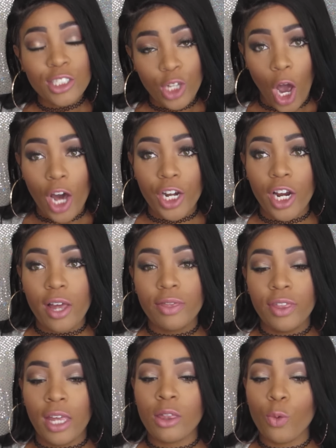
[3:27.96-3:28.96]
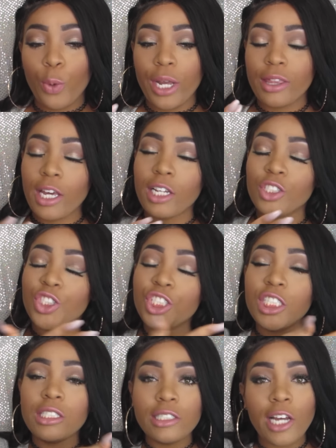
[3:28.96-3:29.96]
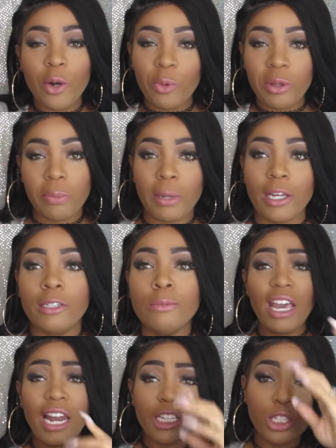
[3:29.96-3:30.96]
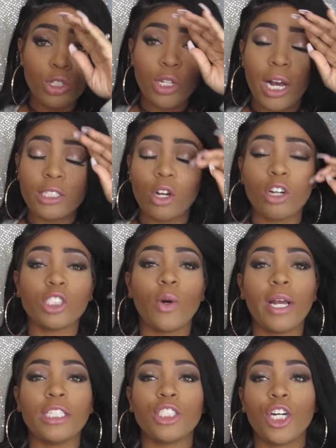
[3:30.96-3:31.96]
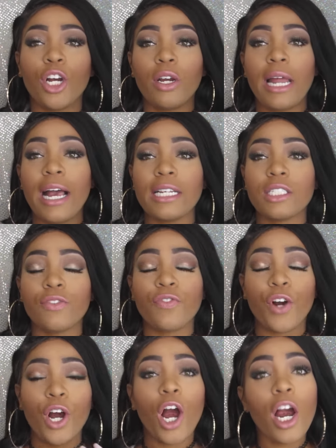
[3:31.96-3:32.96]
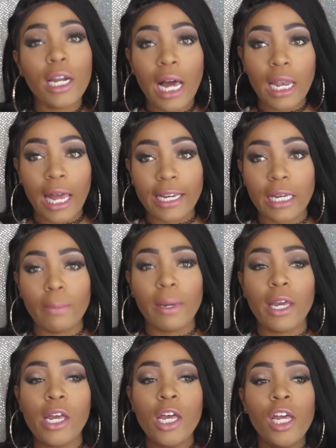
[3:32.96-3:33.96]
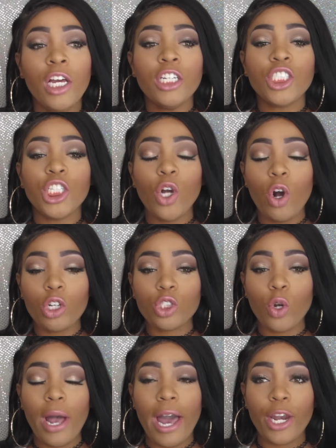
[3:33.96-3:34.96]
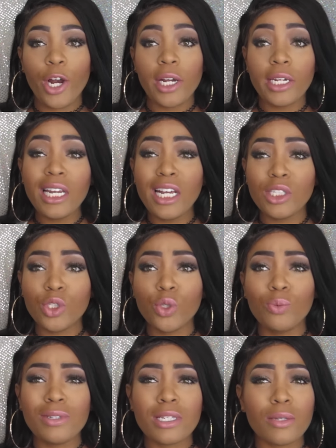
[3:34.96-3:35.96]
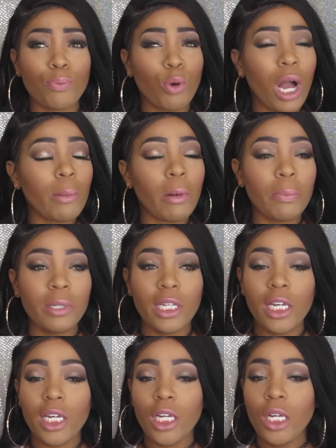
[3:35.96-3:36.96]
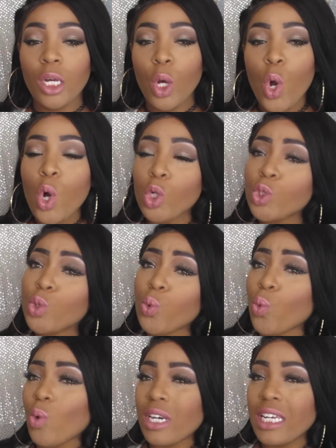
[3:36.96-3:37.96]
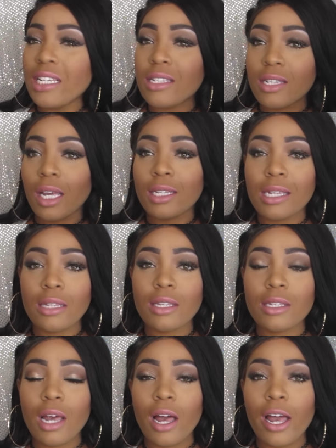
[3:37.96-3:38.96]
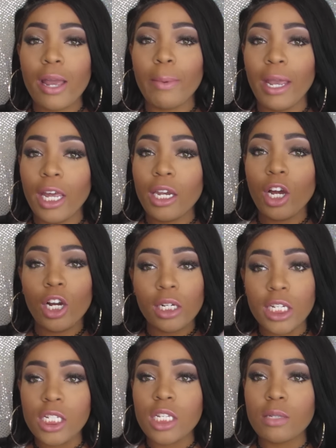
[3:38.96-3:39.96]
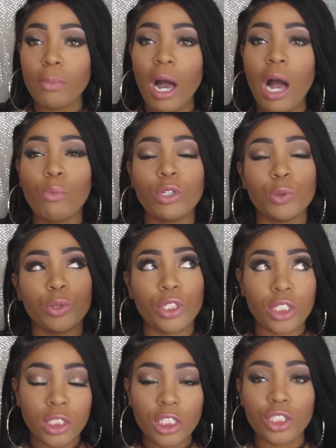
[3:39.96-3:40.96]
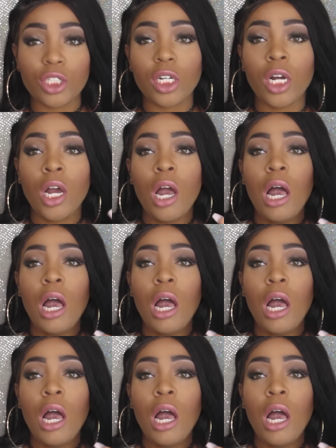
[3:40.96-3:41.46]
daughter than the way that she dealt with me. And I told you guys also, in turn, as for her not liking me, she also had her niece who was probably 26 at the time, and her niece's mom, which was her sister,